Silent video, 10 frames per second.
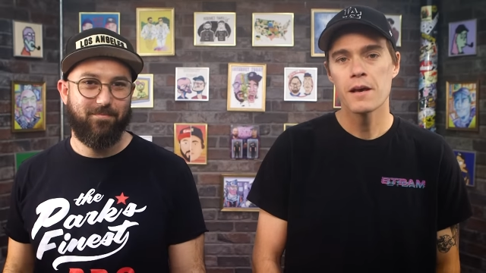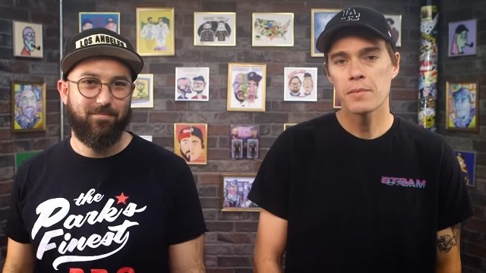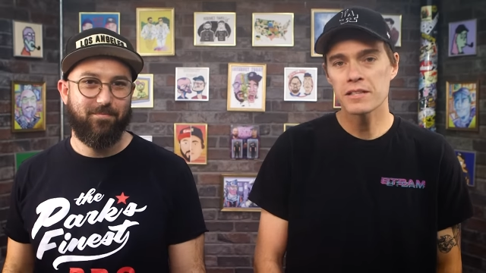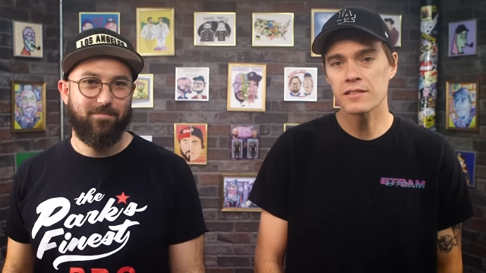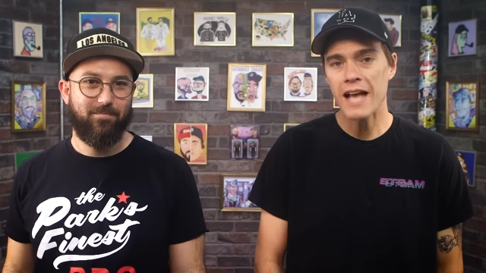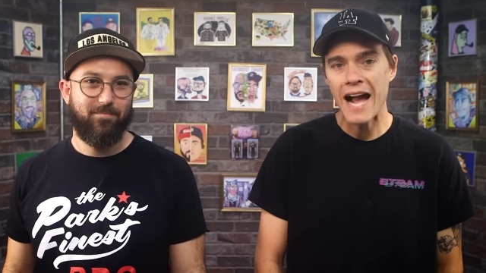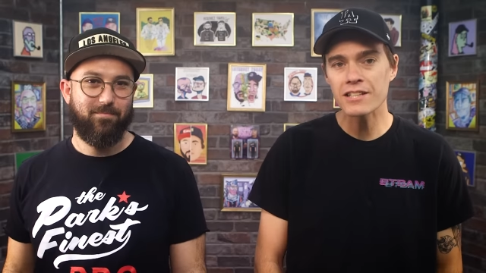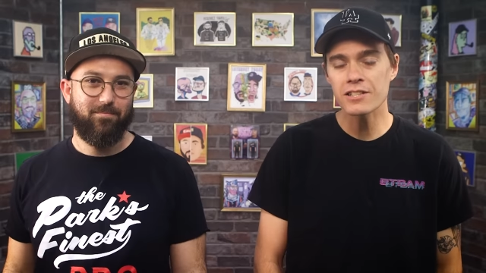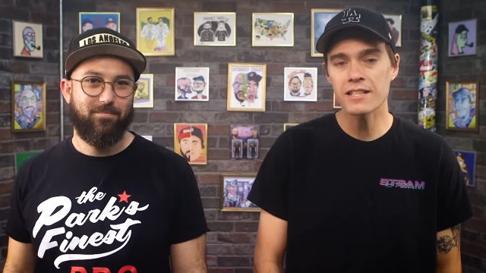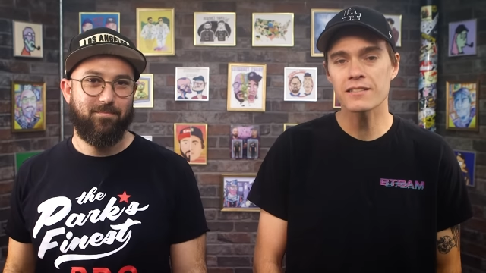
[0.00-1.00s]
Speaker 1: But there's
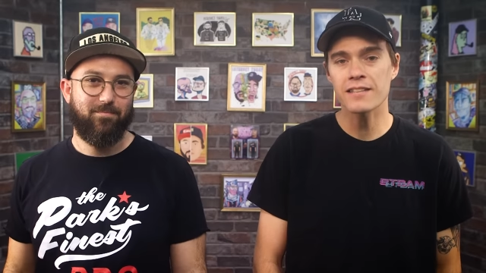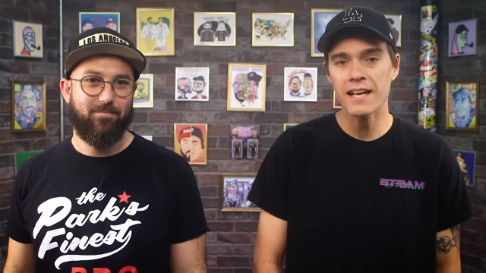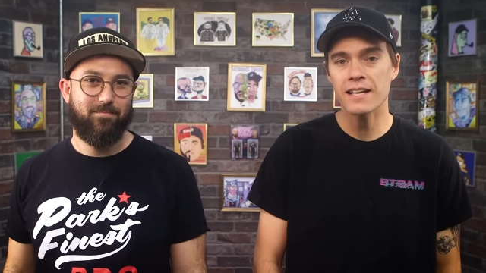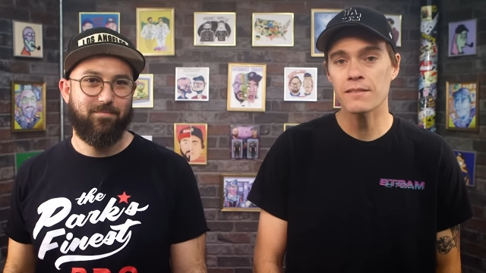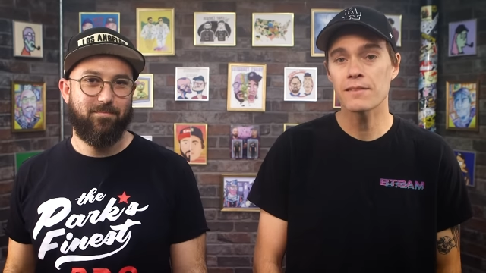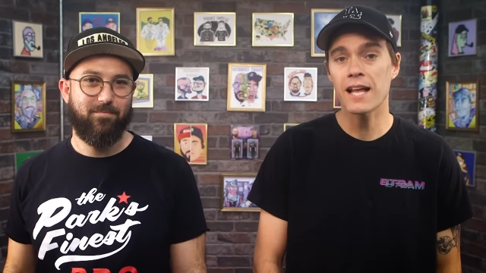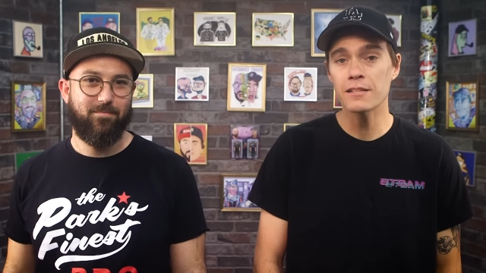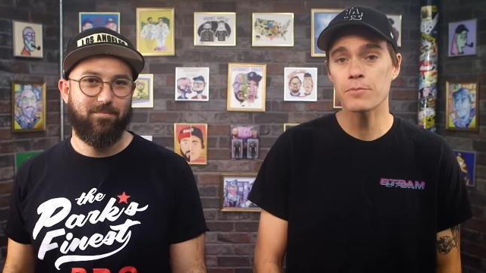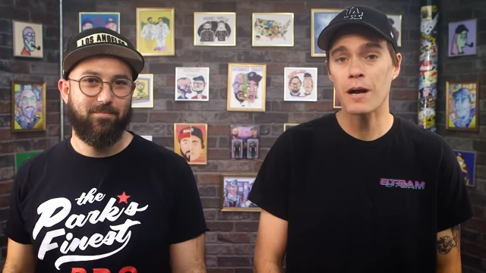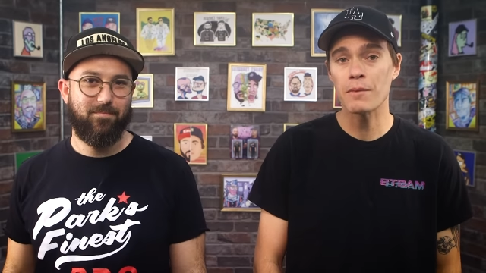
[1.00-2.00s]
actually a second, less
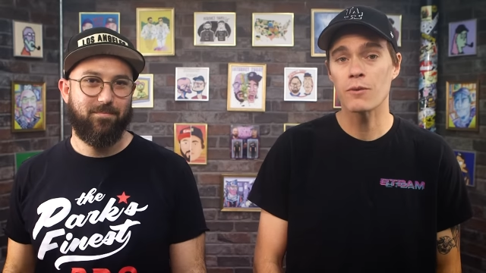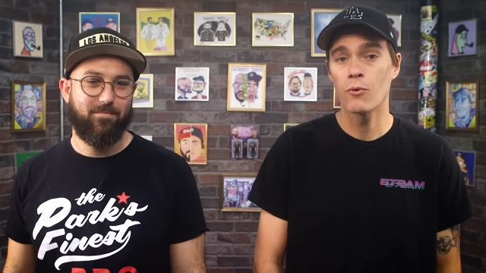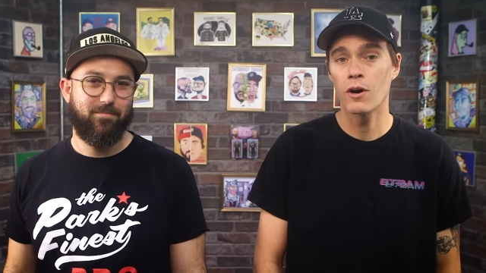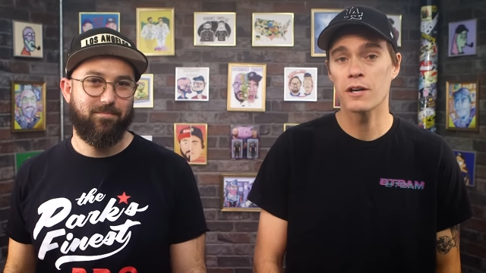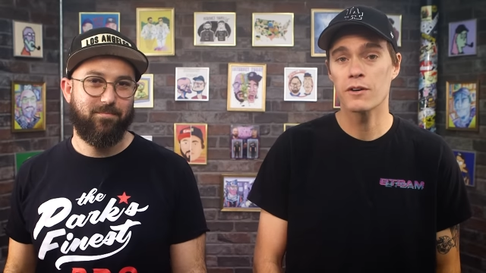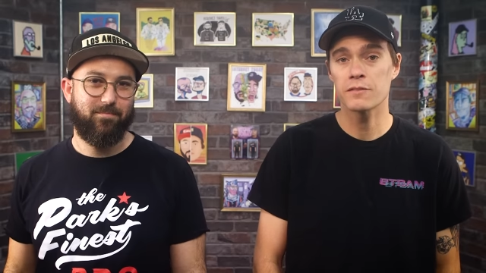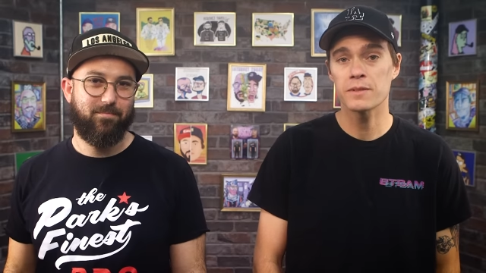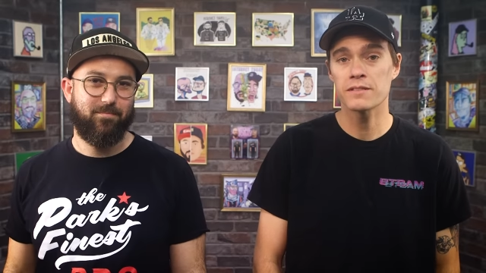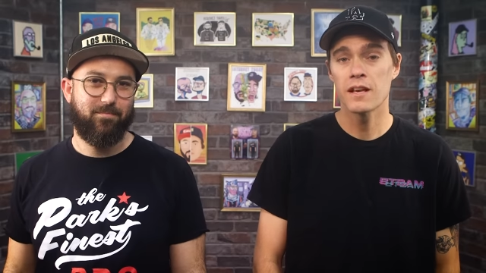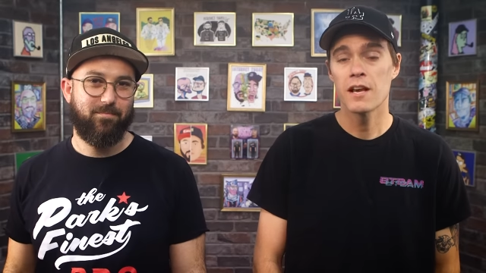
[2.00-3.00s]
prominent war on
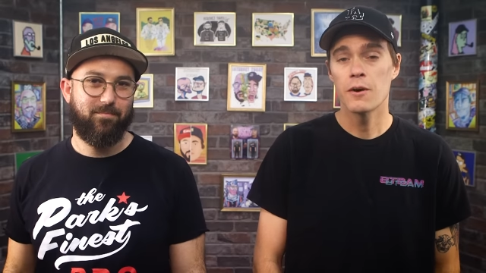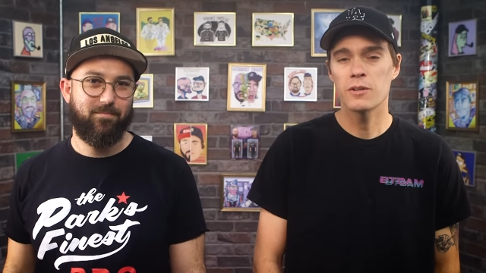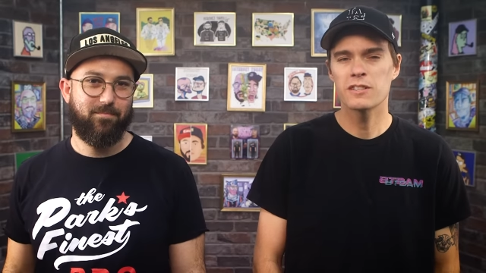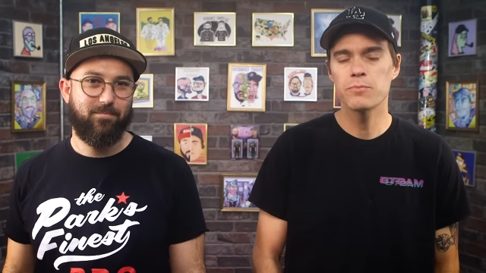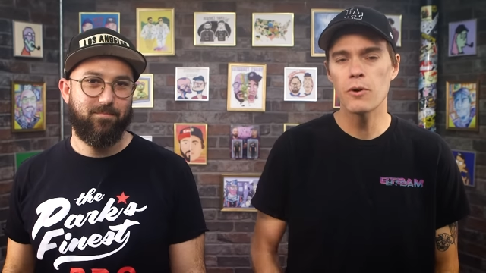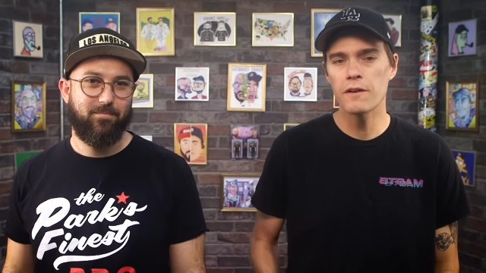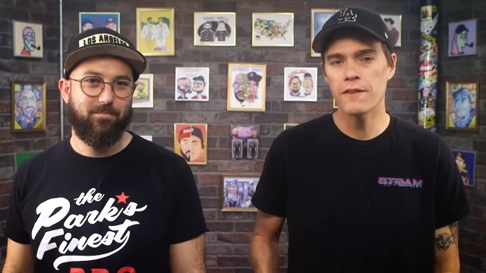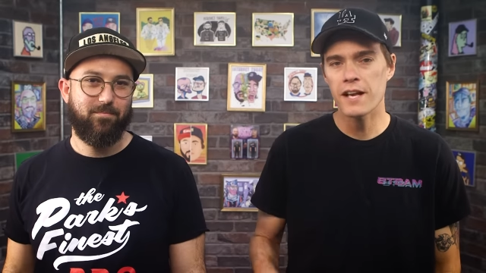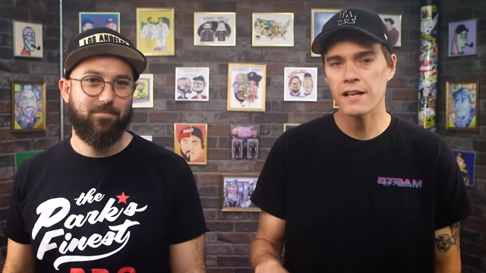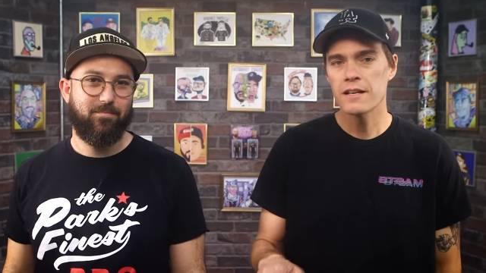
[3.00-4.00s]
Christmas, which is more of
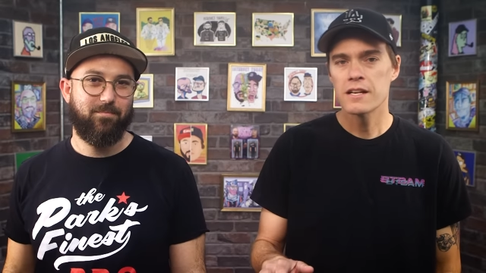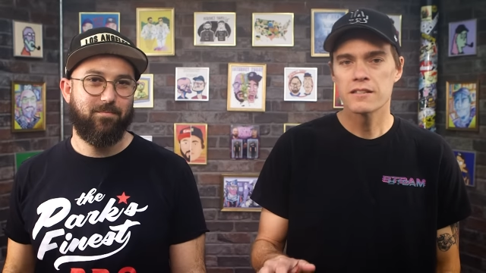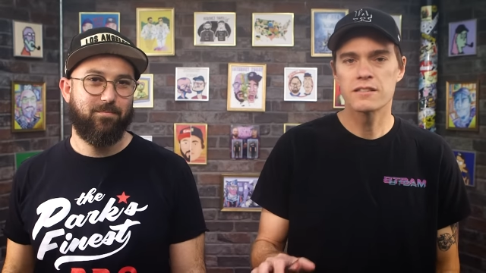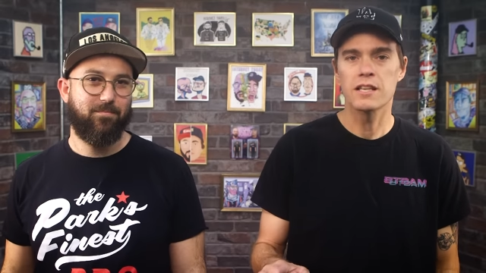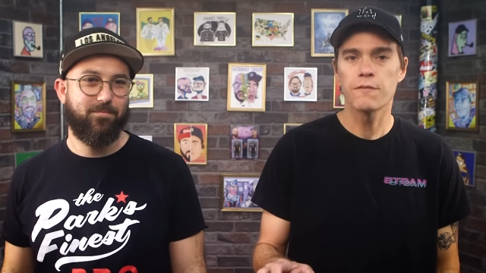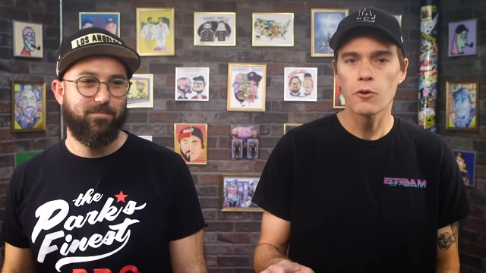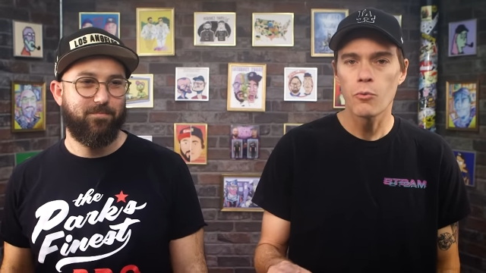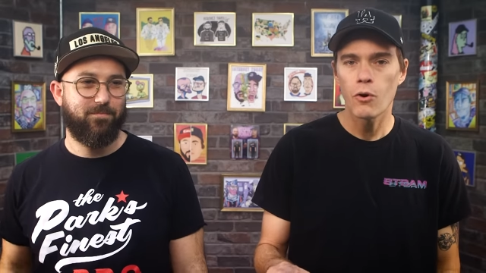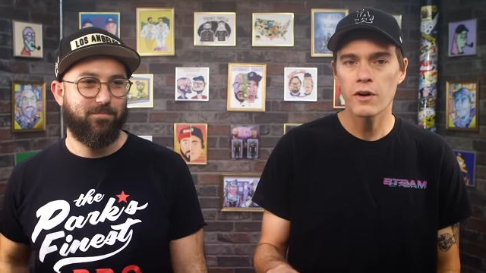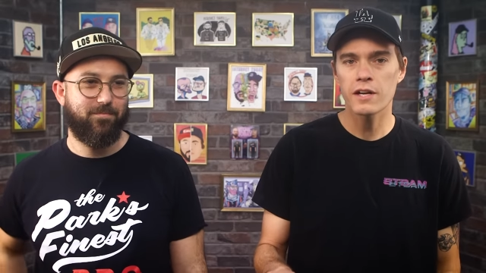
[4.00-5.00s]
a civil
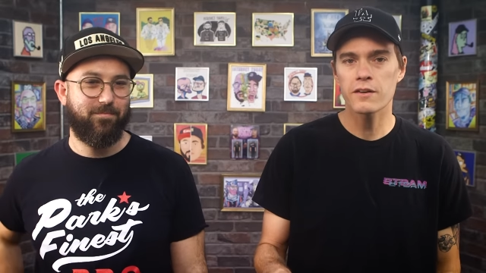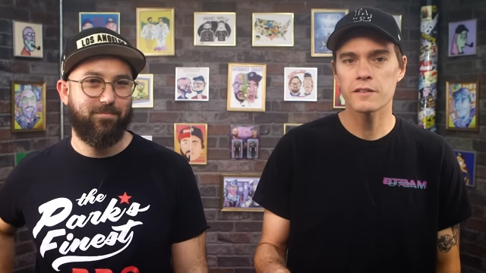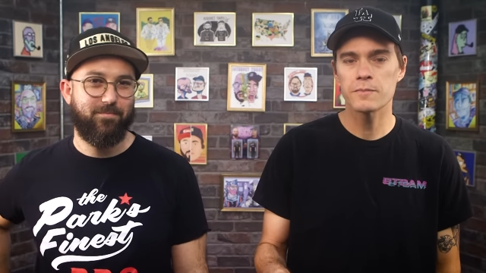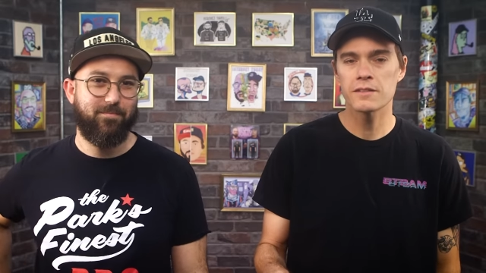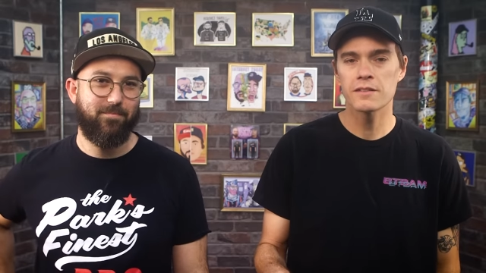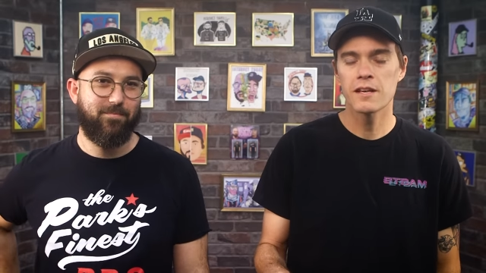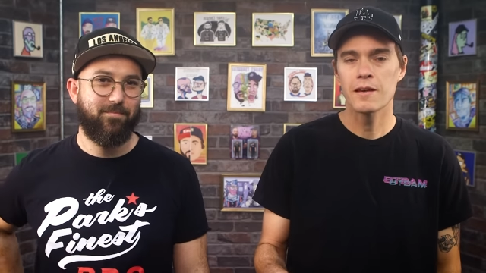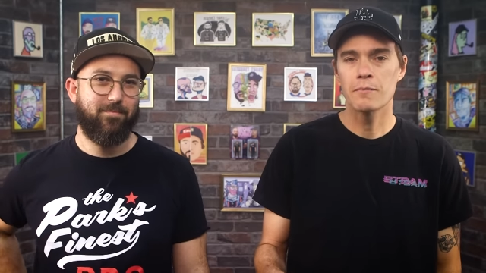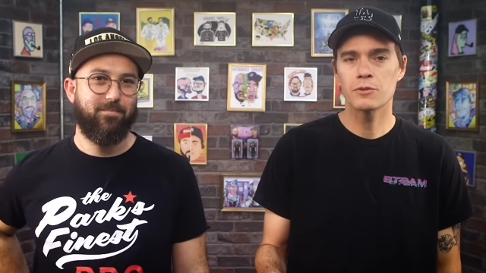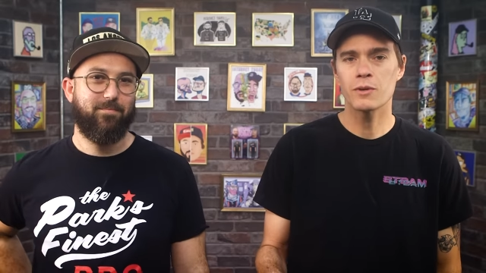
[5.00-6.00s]
war on Christmas,
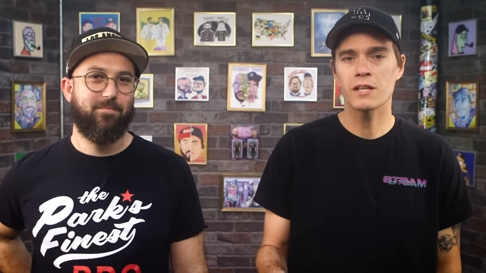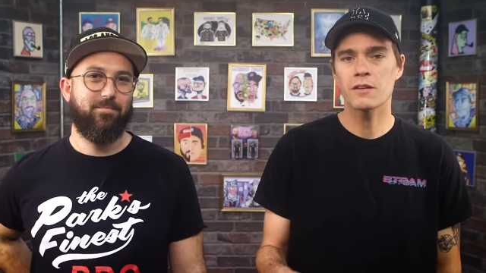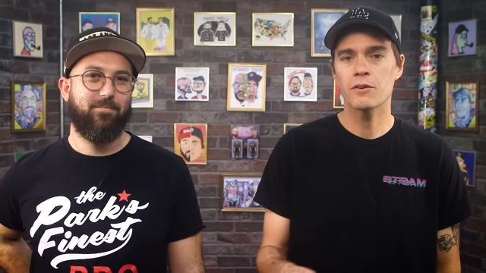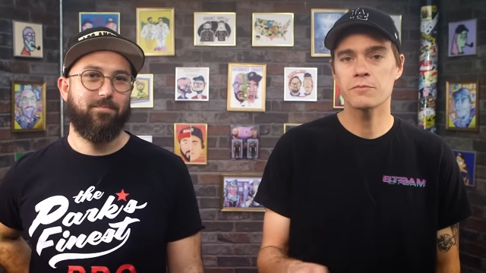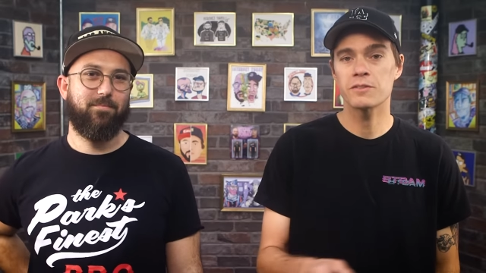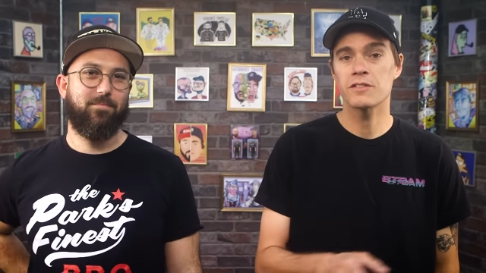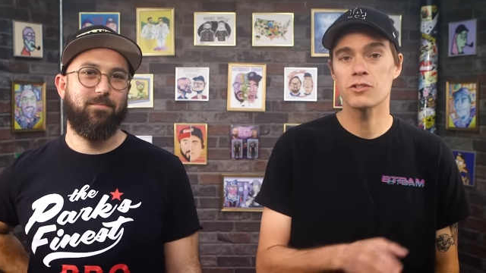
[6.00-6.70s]
between Christmas